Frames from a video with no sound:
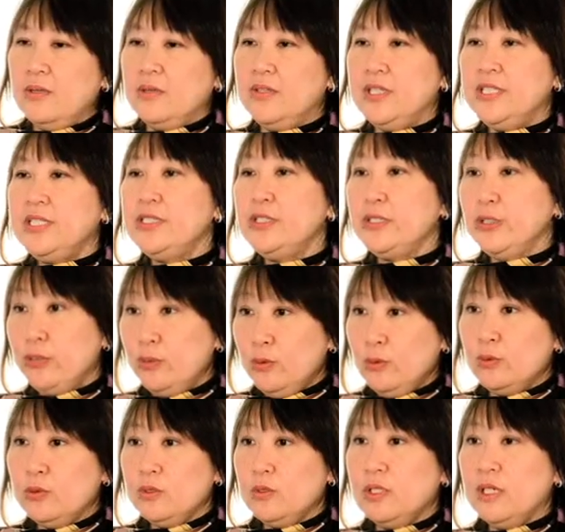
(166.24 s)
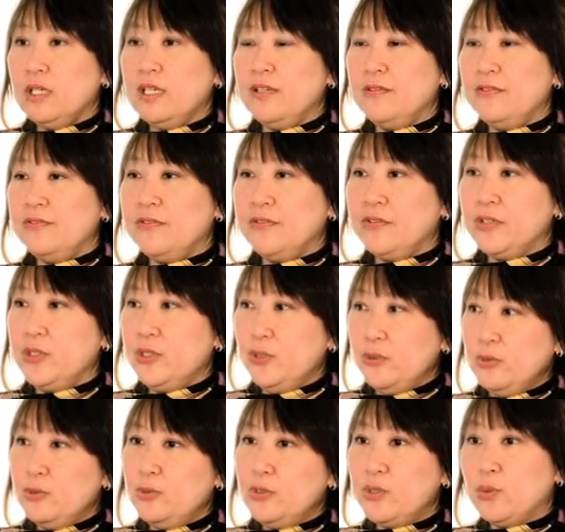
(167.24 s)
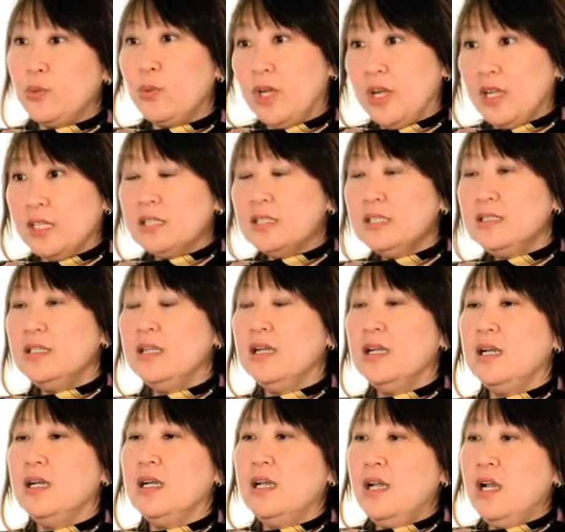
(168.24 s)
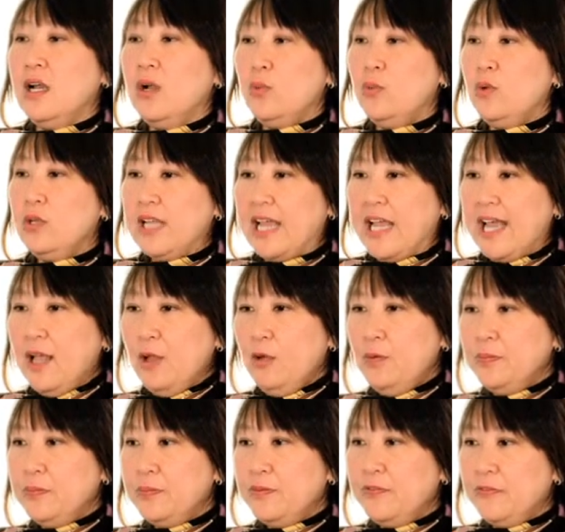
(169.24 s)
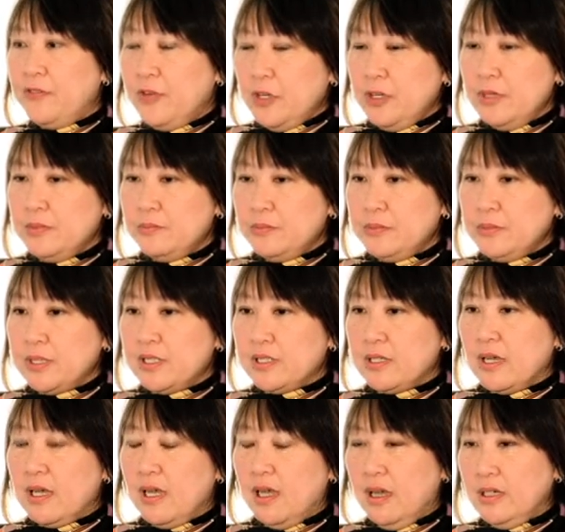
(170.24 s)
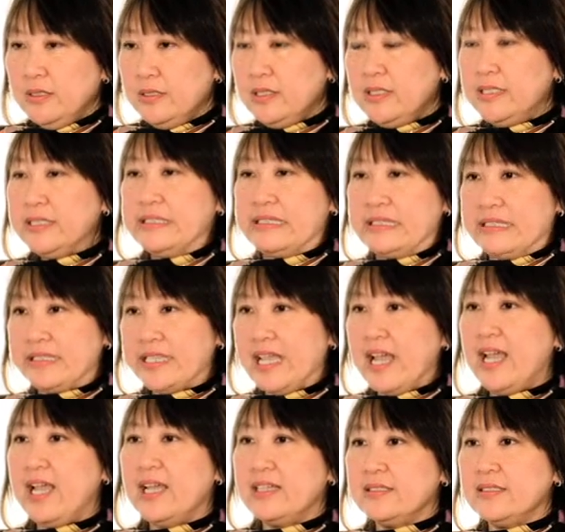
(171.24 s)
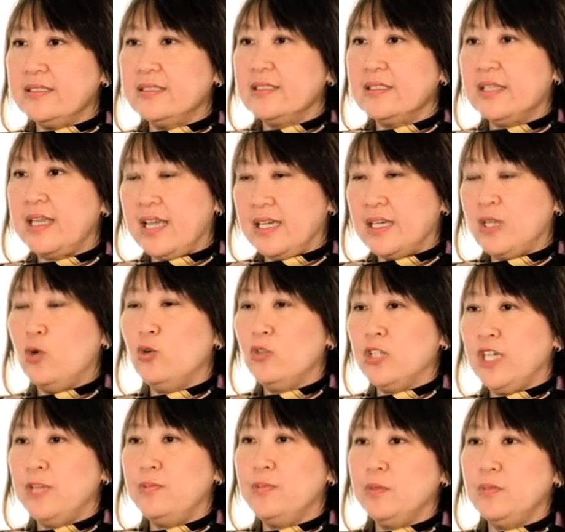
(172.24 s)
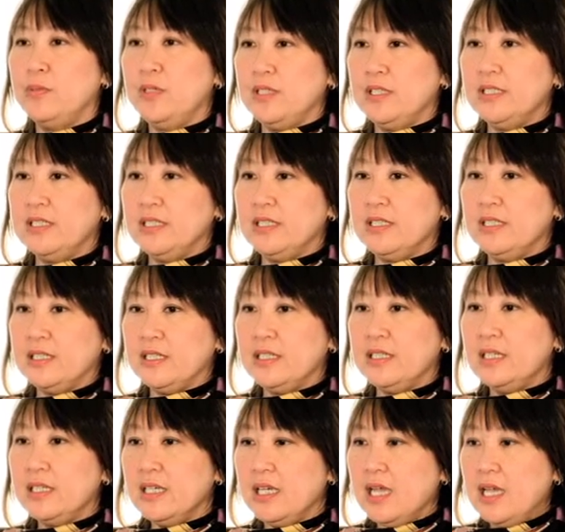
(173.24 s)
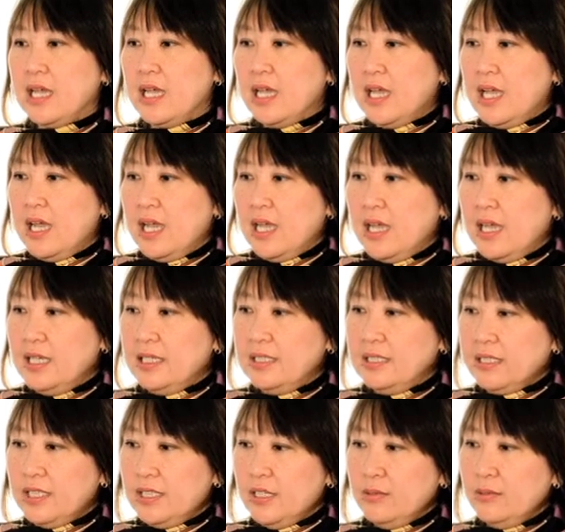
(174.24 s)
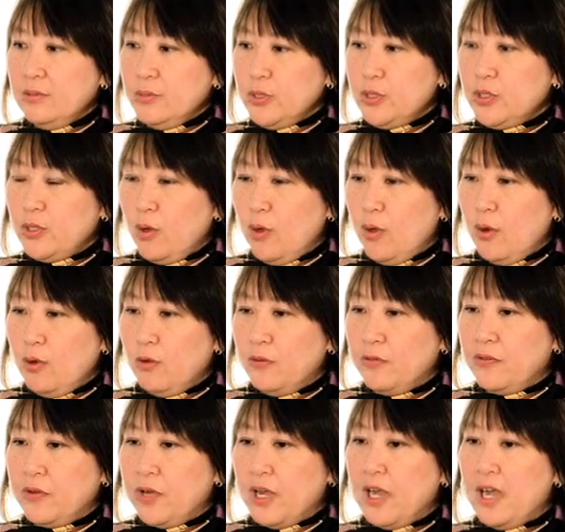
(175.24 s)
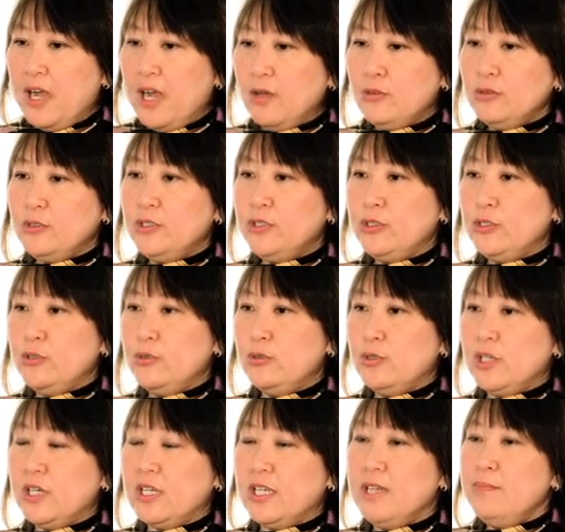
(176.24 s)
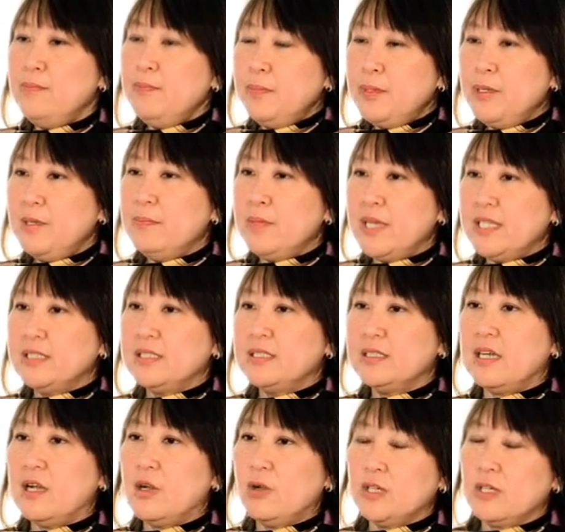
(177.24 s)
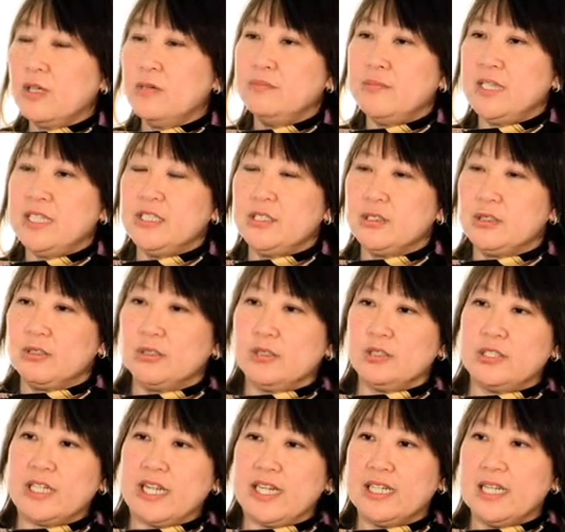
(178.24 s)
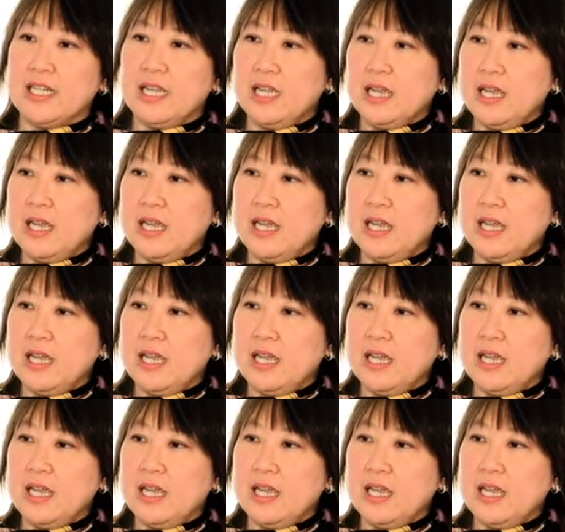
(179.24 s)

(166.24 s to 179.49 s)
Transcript: This tool, if used well, will help firms understand that co-capability in terms of how to implement outcome-based contract